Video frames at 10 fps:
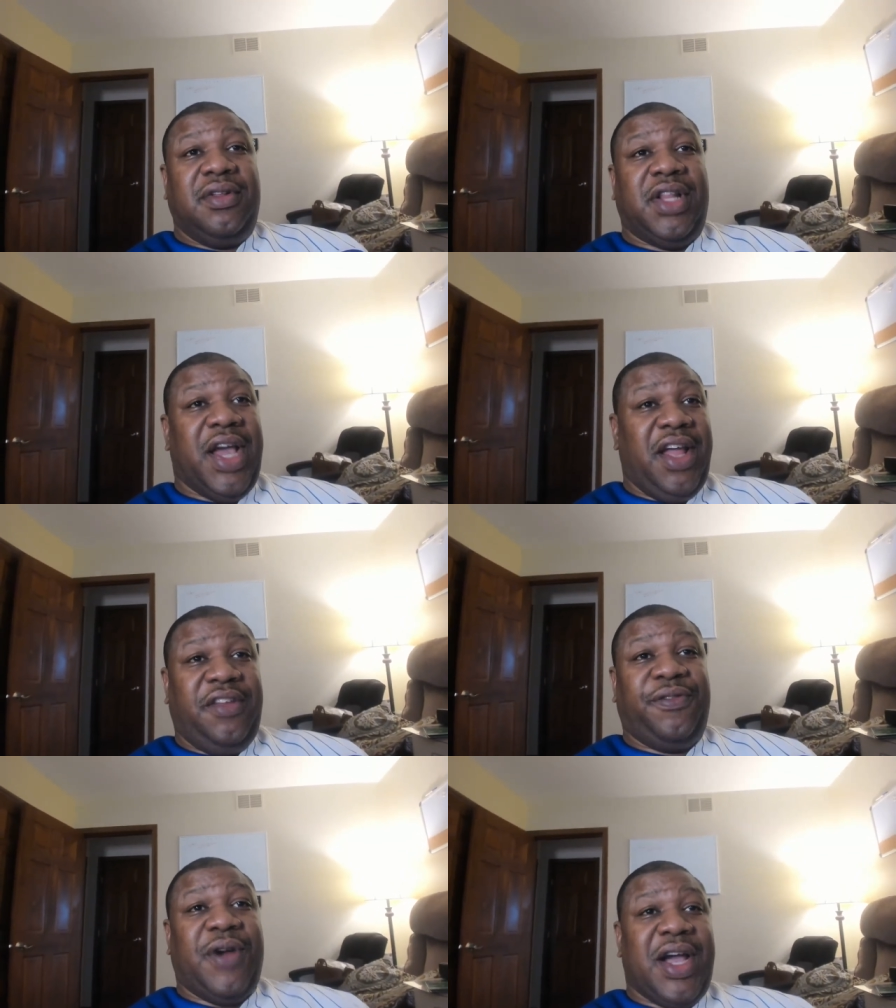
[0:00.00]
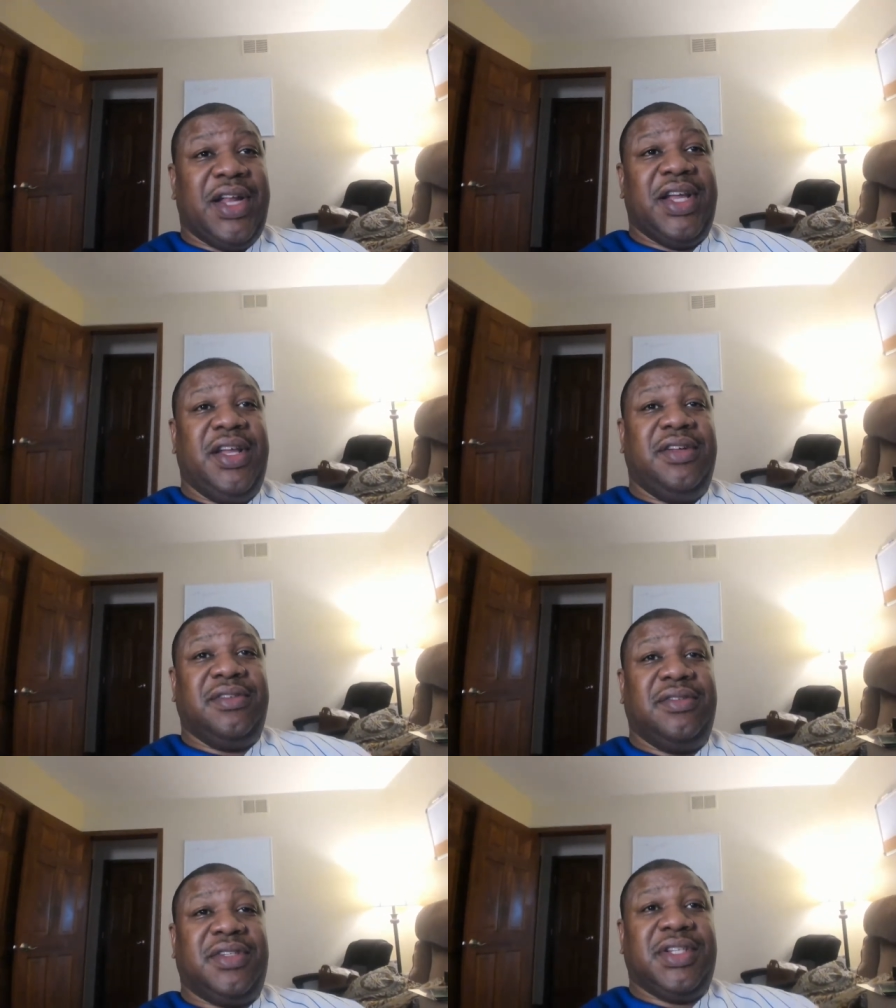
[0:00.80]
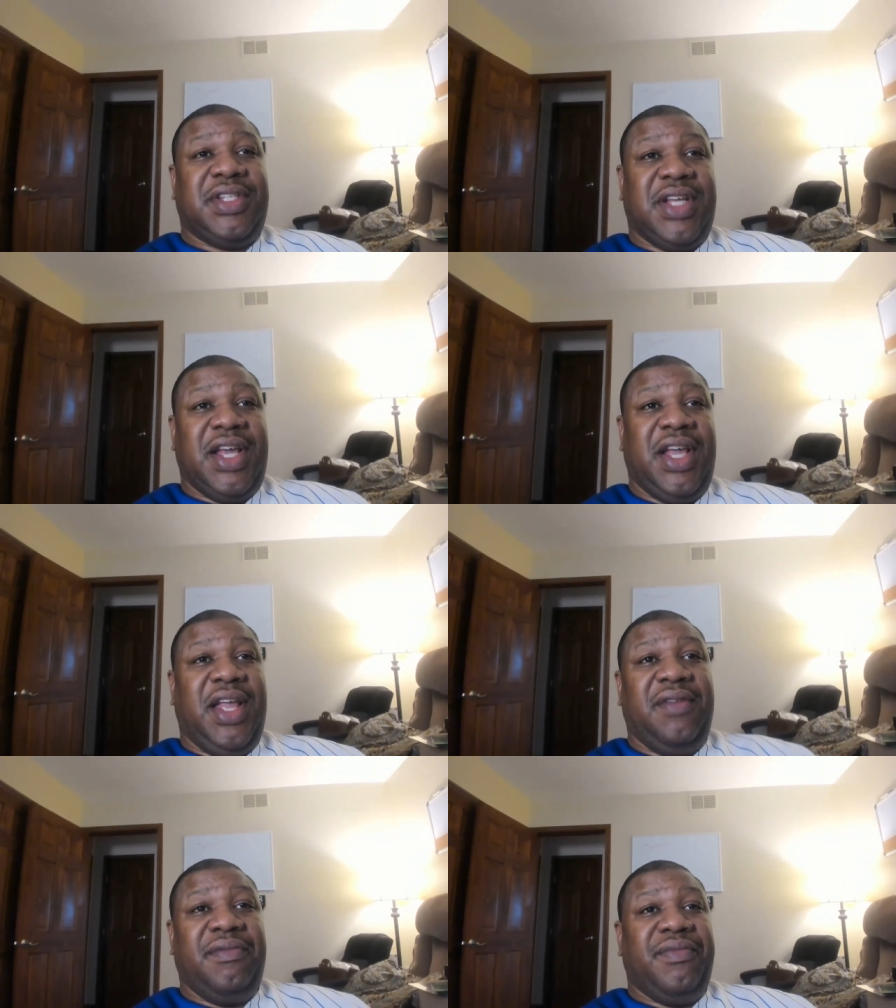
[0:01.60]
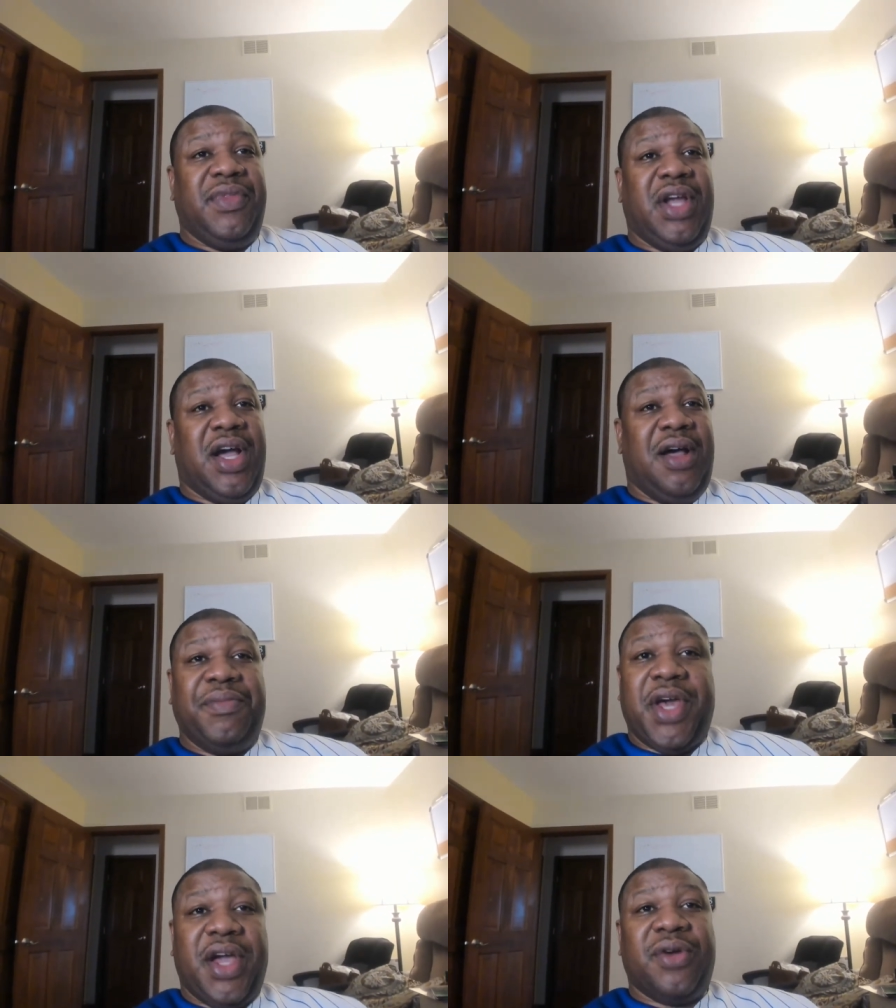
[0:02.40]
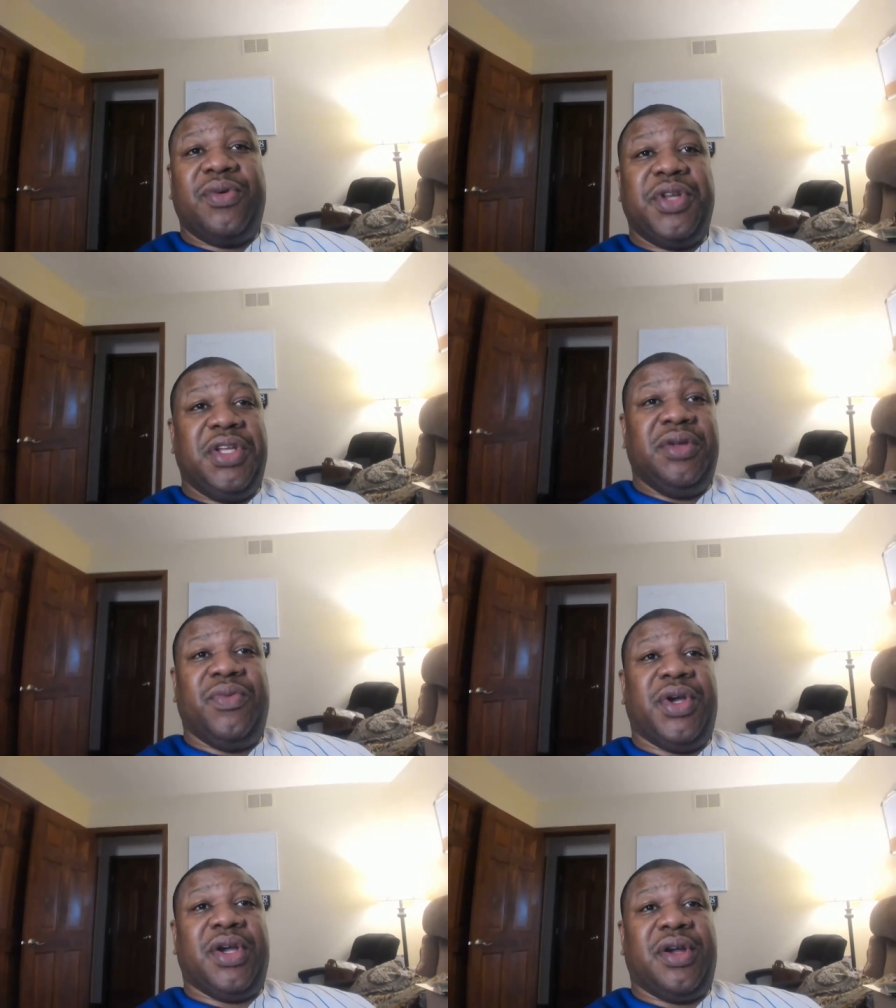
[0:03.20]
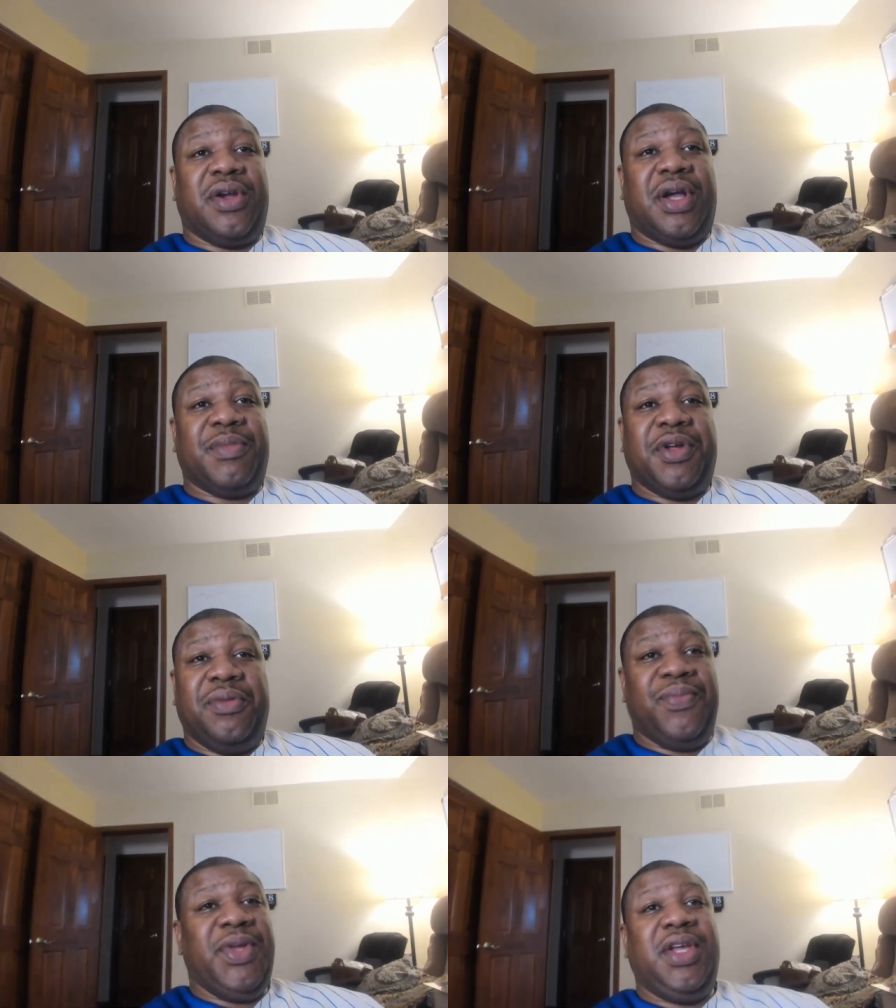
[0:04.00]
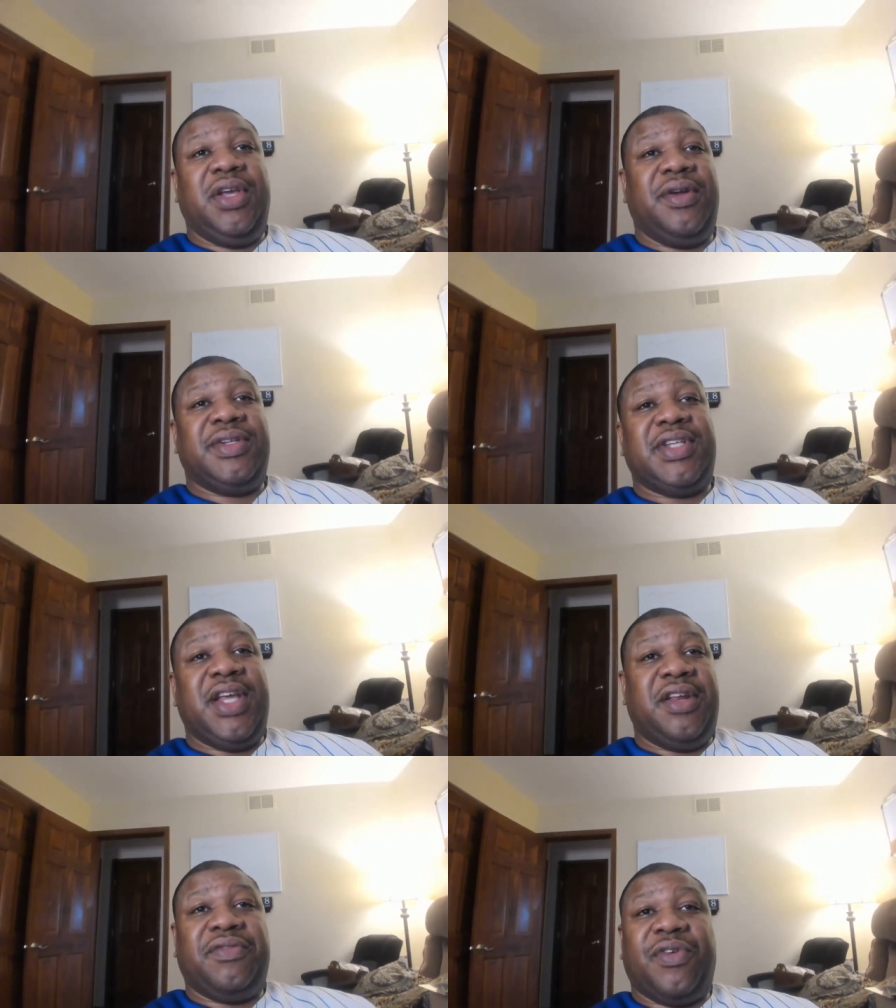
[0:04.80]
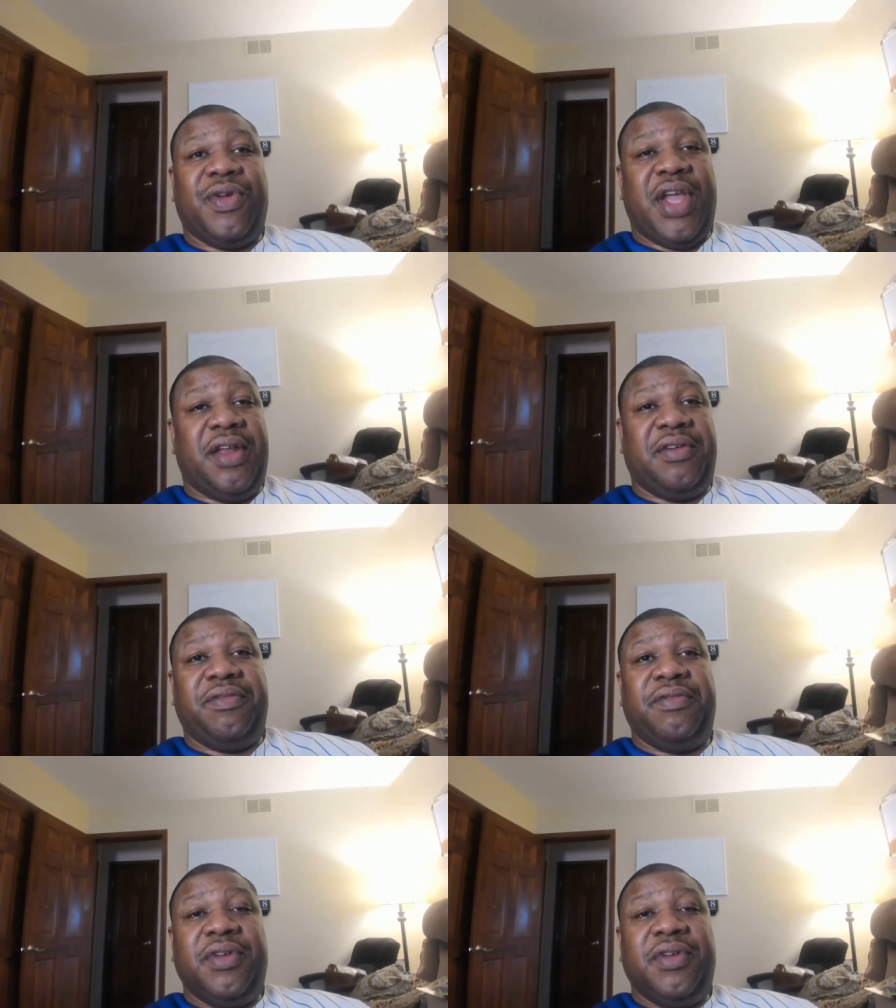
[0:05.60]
last Friday to say, "I'm not going anywhere. I'm going to be here as head of creative."